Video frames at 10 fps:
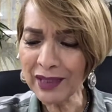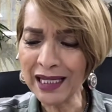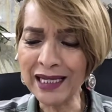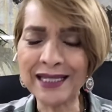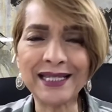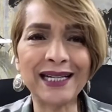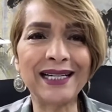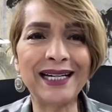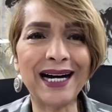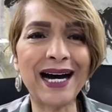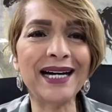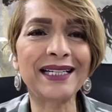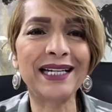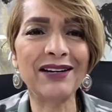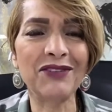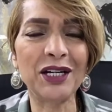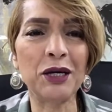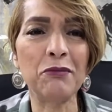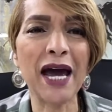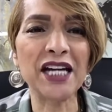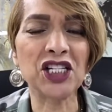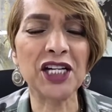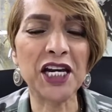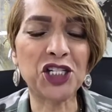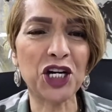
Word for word: it's a God-given imagination.